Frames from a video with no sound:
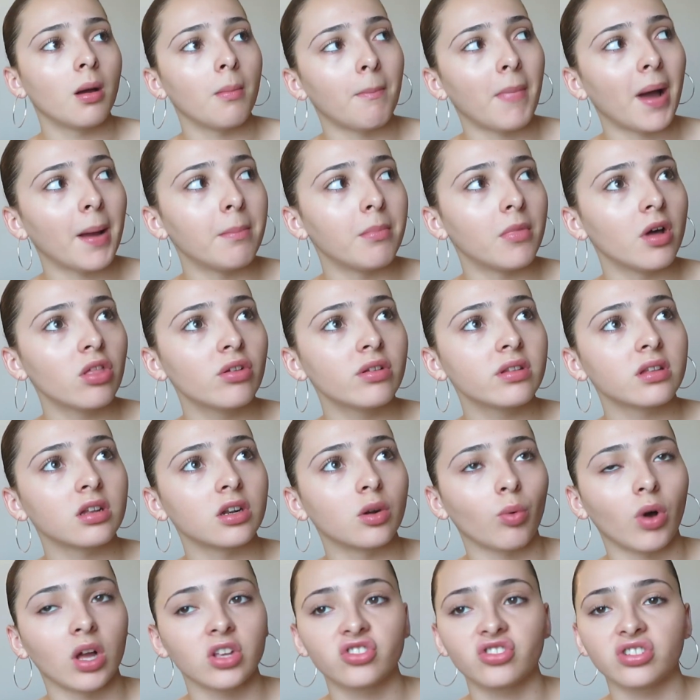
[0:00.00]
My mother's
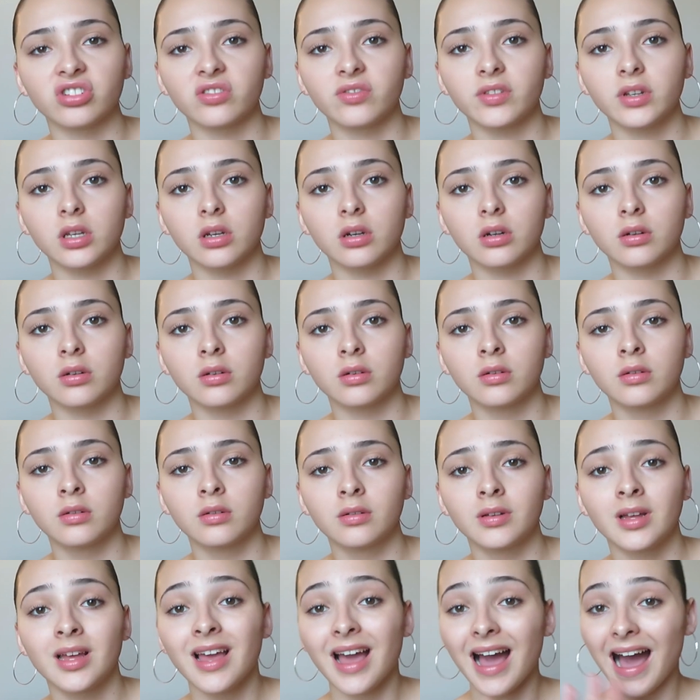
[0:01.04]
gonna watch this video.
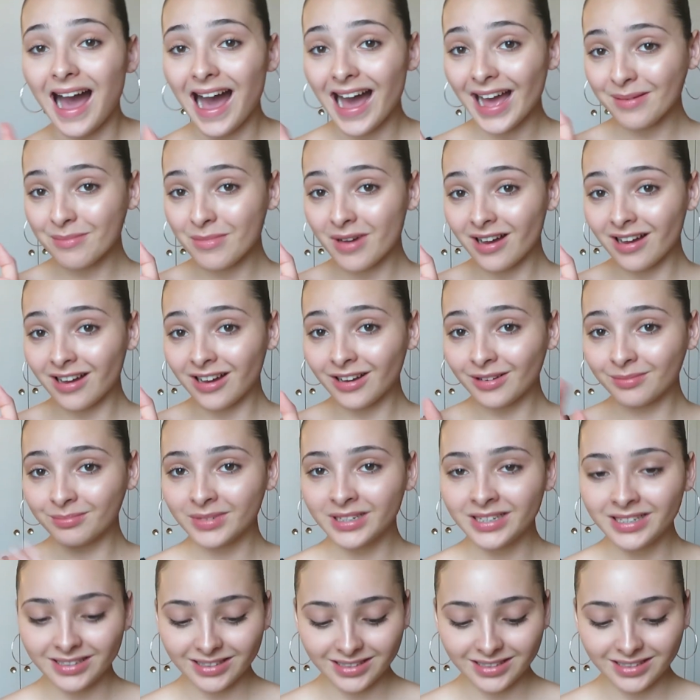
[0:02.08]
Hi, Mom.